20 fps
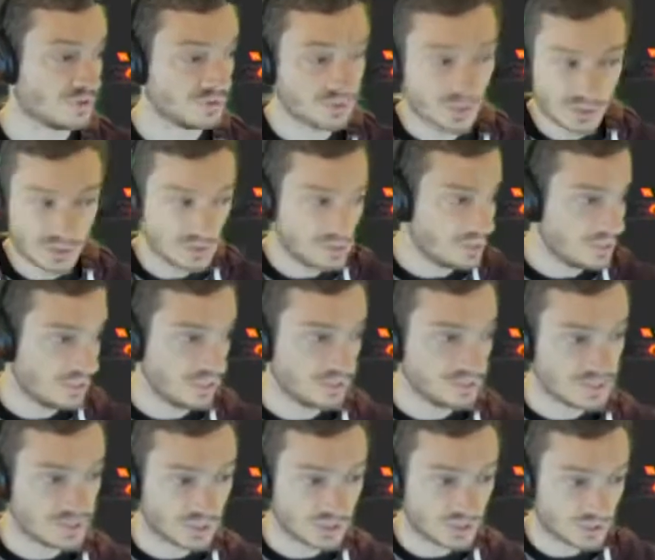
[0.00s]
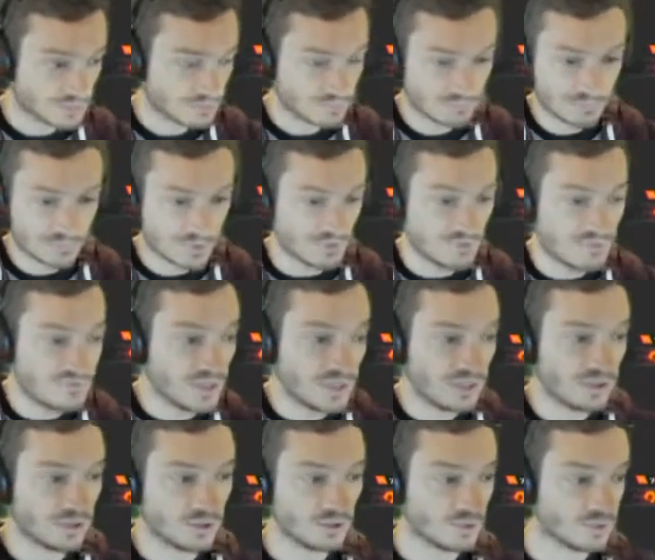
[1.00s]
It doesn't need ESX
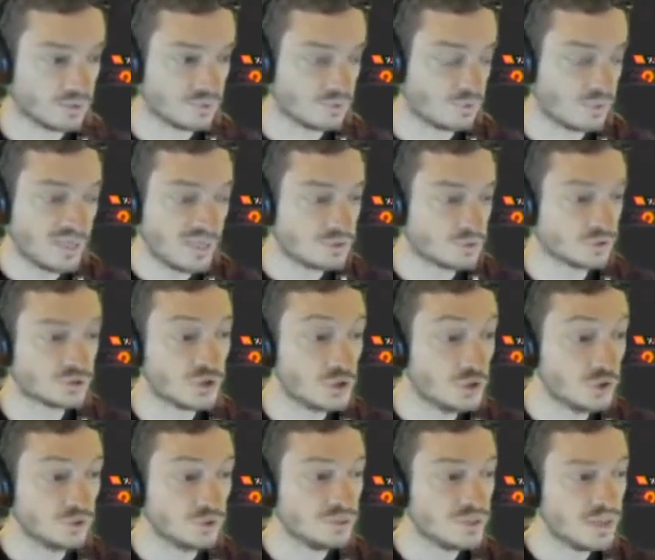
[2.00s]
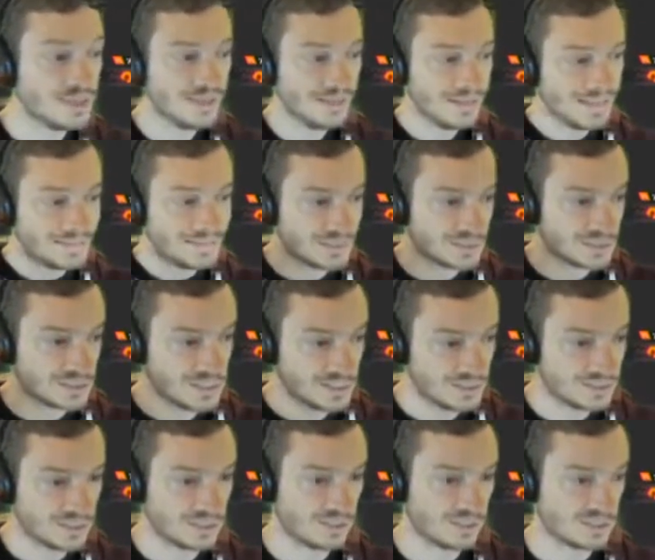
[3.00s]
configured or tweaked or tuned. It just
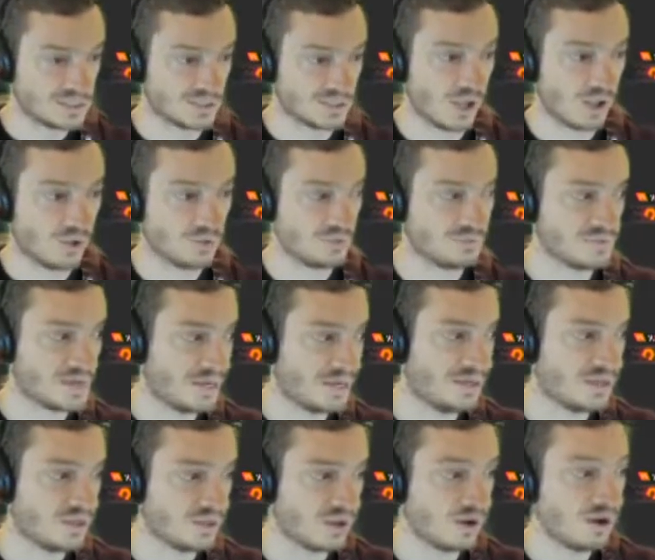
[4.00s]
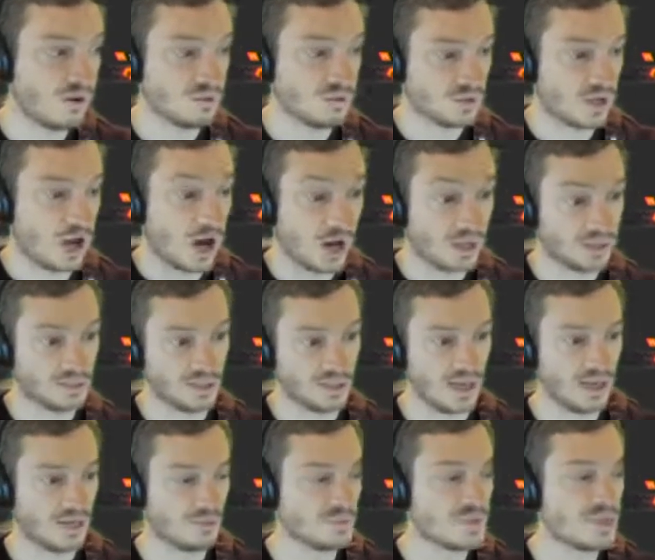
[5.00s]
needs it installed and ready to go and
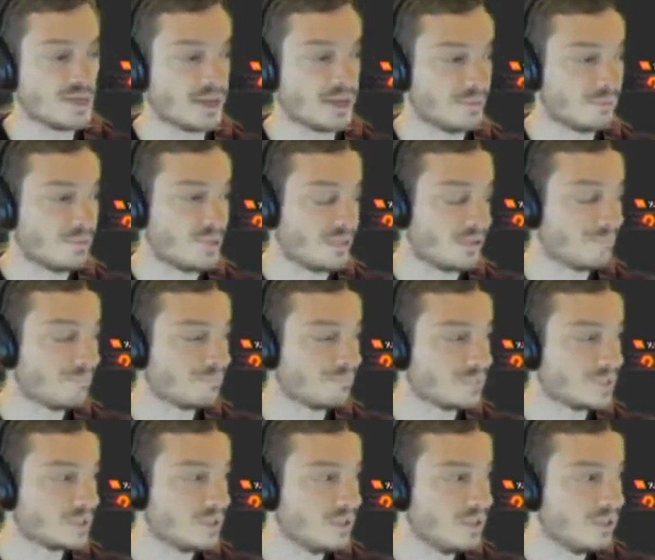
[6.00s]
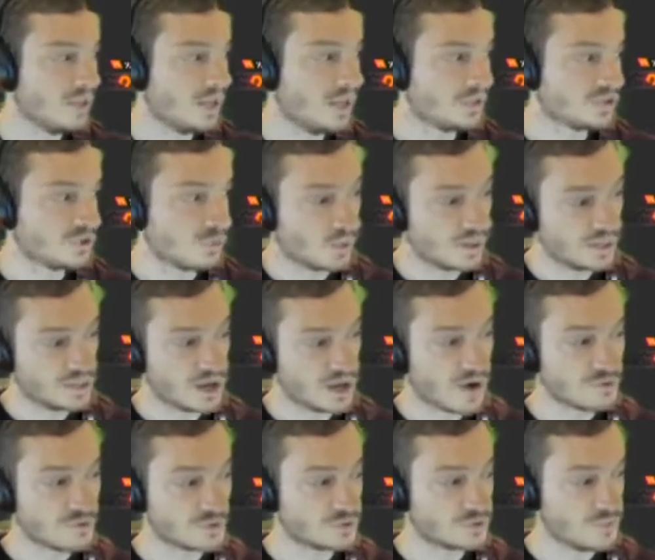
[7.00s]
online with an IP. And so one of the
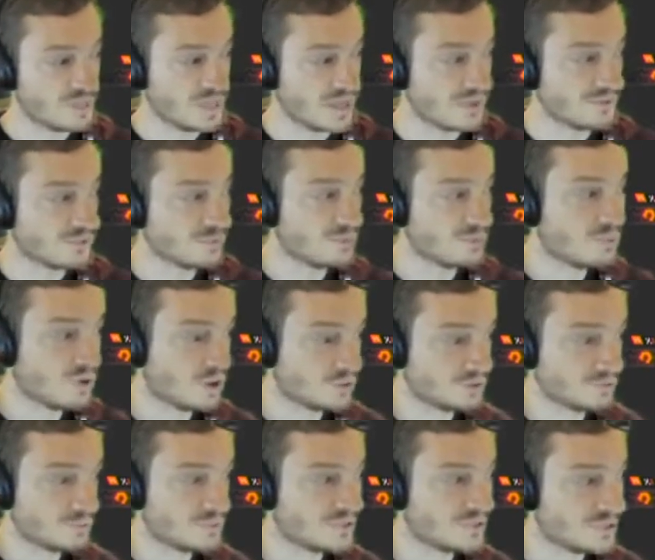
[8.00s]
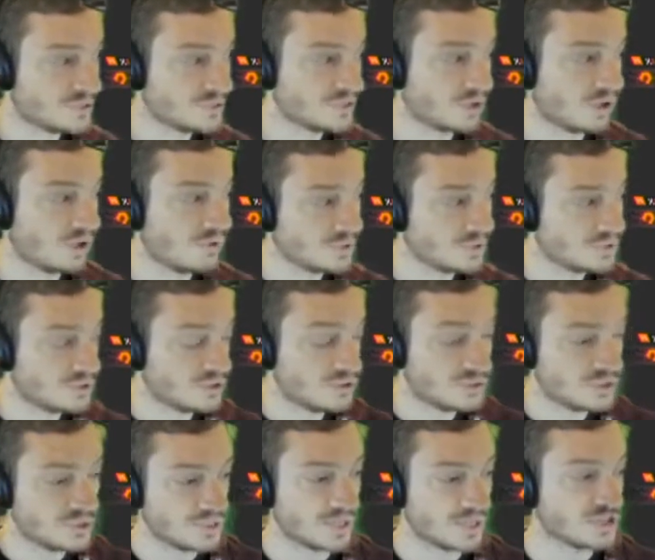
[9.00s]
offerings we have that we partner with Cisco is
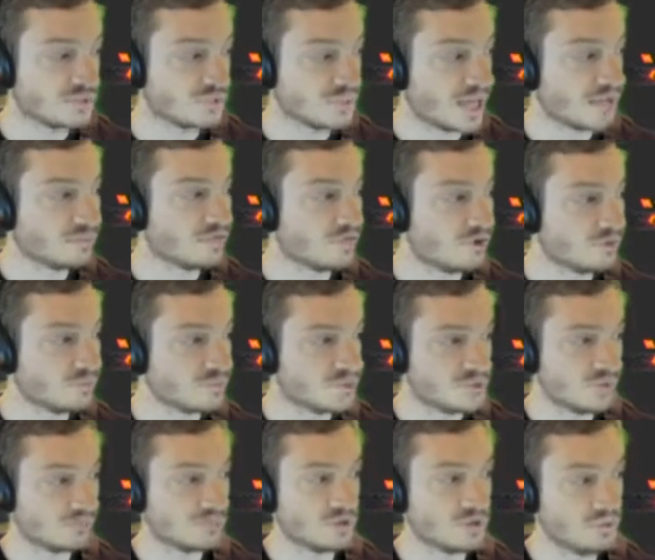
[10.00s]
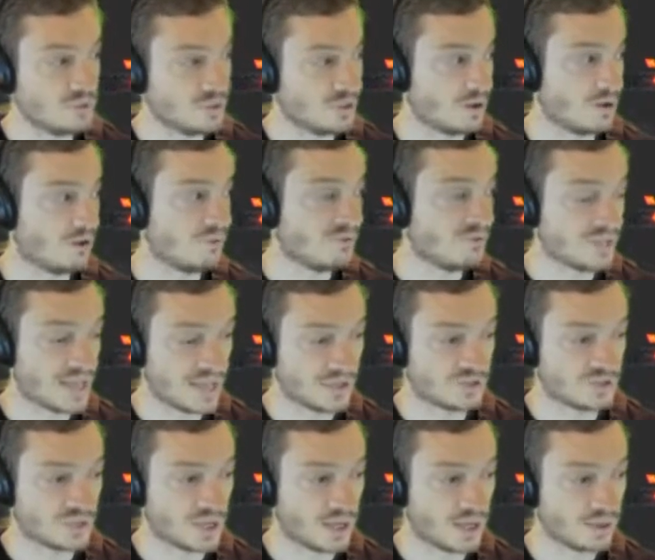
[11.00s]
UCS platform with something we call
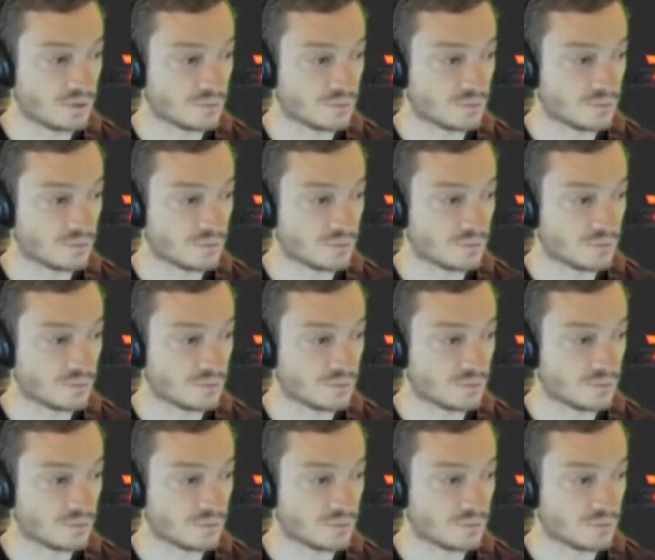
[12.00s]
FlashStack.